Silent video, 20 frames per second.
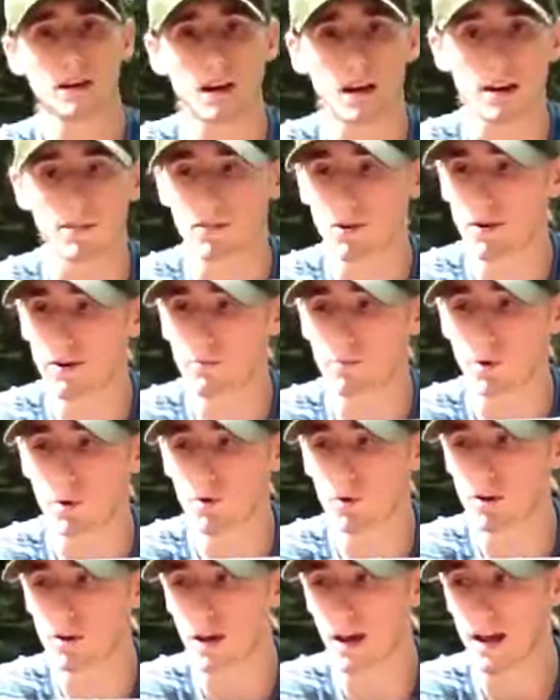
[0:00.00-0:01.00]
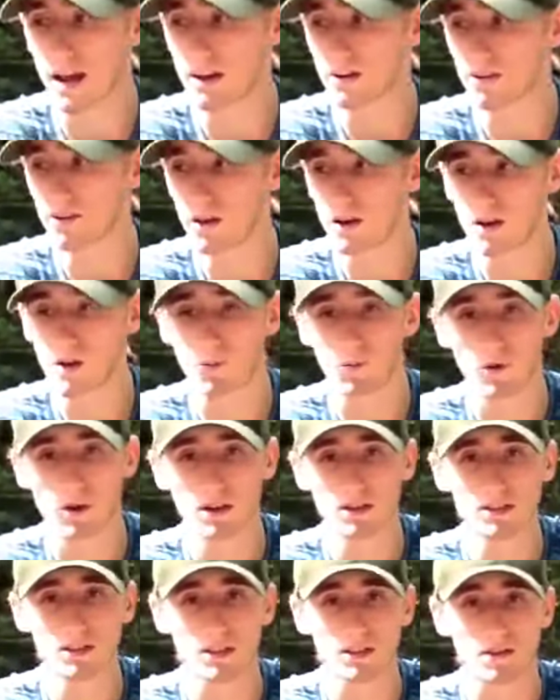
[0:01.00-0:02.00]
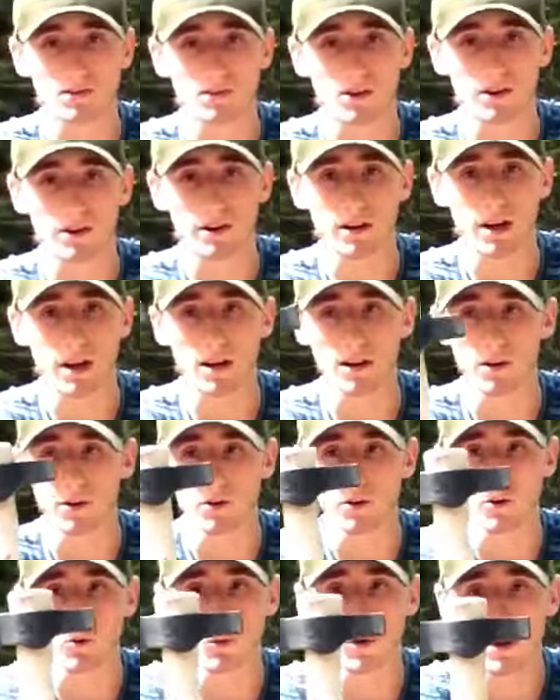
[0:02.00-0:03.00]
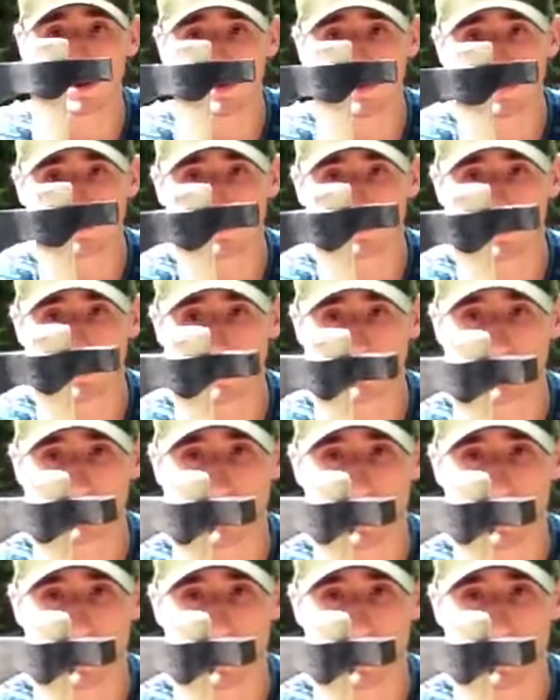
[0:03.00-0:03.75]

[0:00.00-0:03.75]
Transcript: I've already broken a handle on it once, and I've already gotten a new one, which